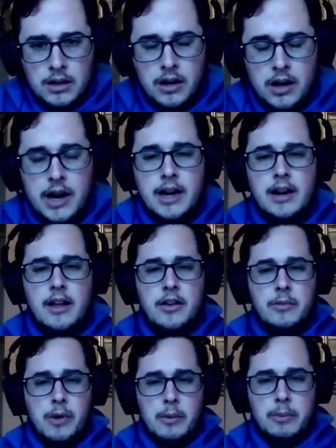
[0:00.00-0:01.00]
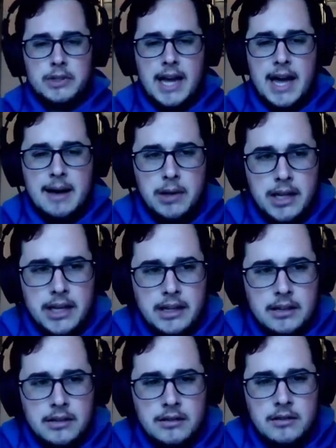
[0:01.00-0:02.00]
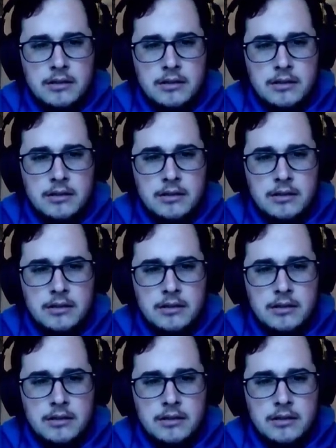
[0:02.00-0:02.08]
Alright, another purple tablet.